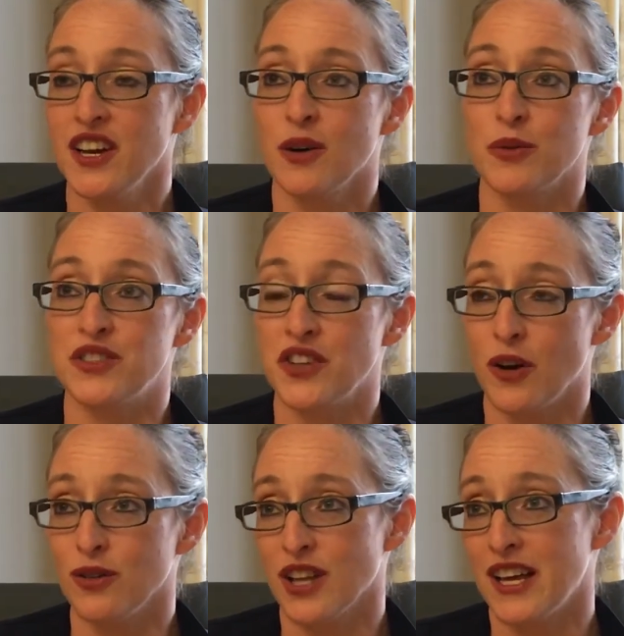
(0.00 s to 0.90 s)
We
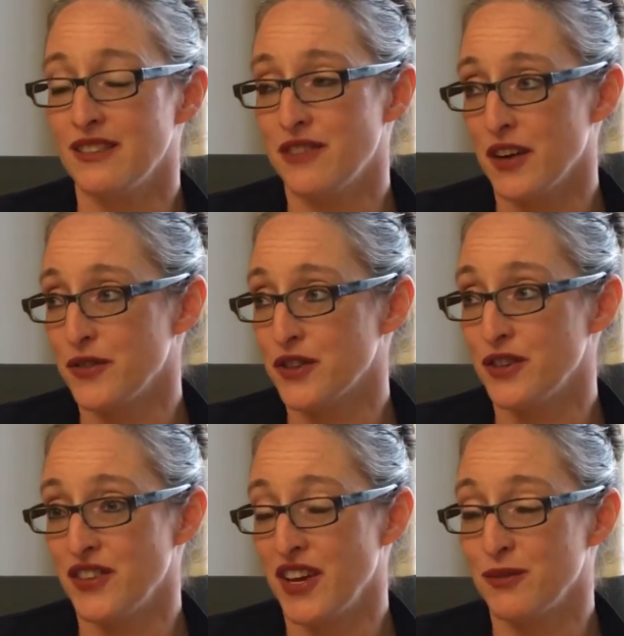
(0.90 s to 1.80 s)
don't let investors
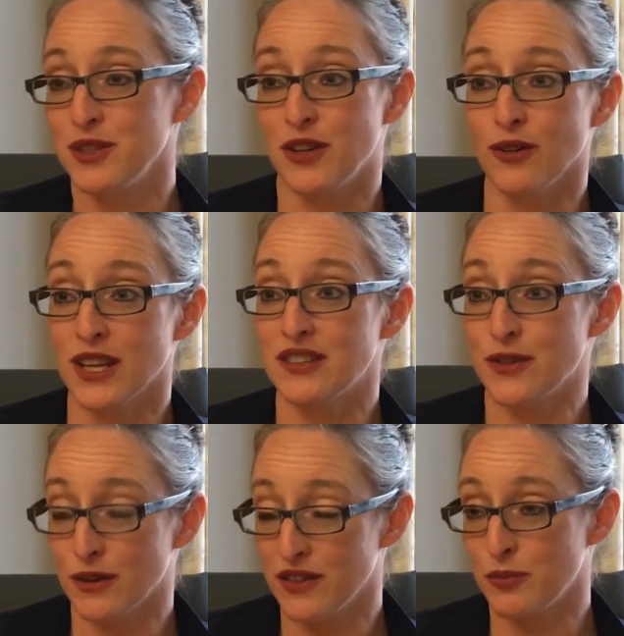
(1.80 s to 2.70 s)
in, we don't let
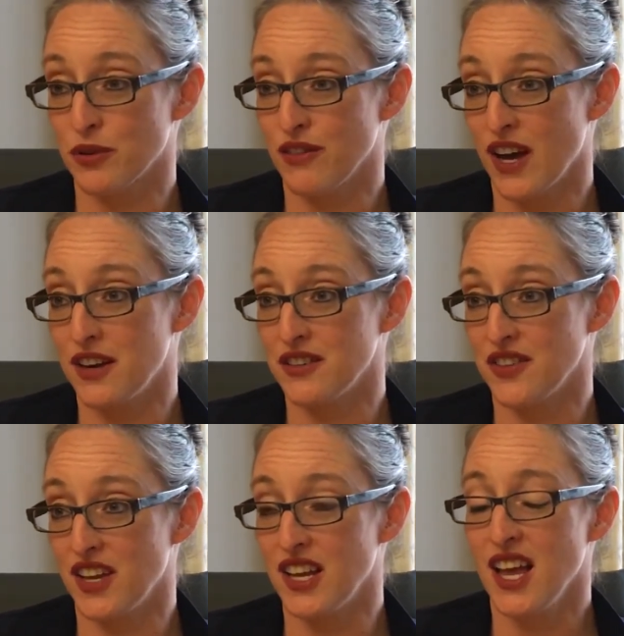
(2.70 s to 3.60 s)
service providers
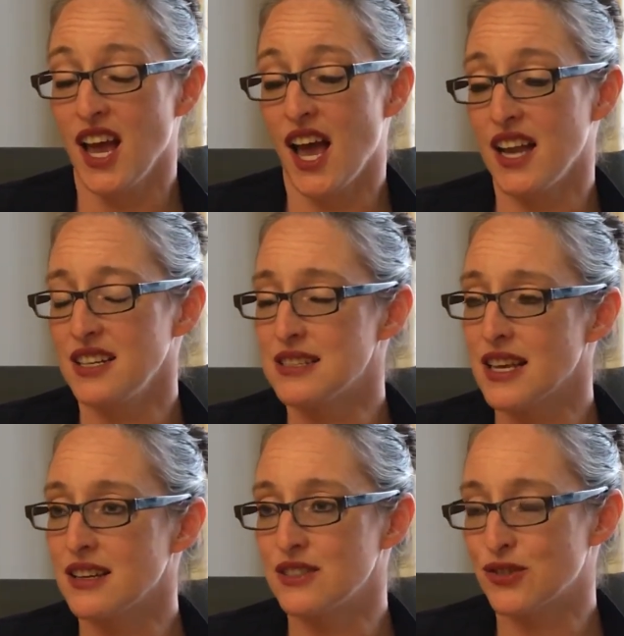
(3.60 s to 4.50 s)
in, and it's like
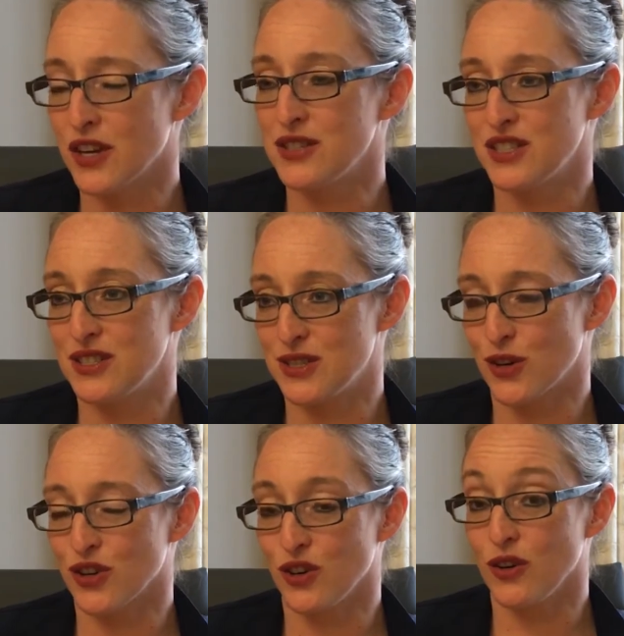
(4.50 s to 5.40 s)
a trusted
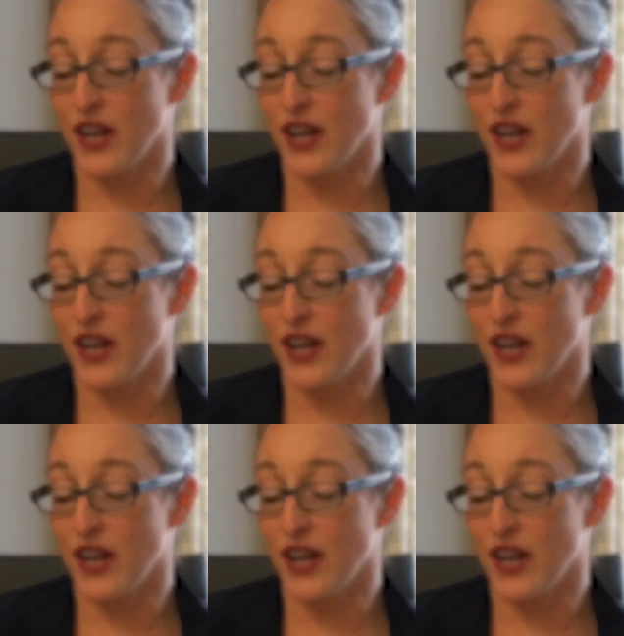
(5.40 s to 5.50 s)
circle.